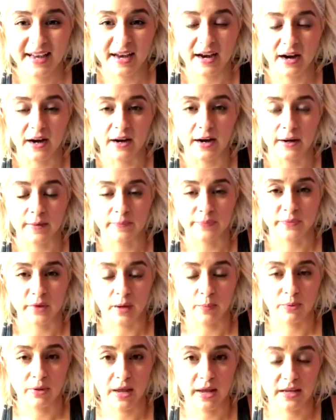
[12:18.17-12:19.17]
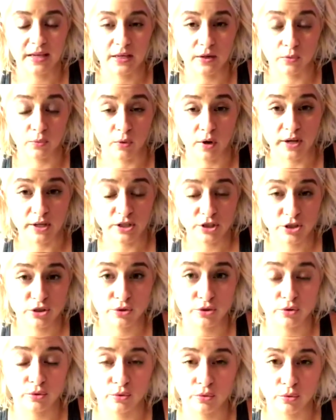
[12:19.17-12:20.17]
Applying it right
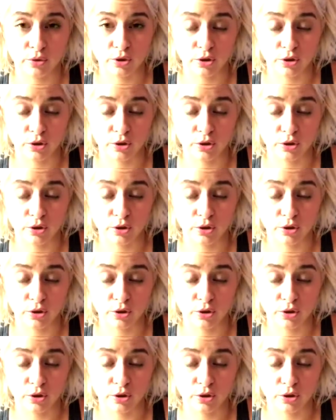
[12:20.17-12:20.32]
to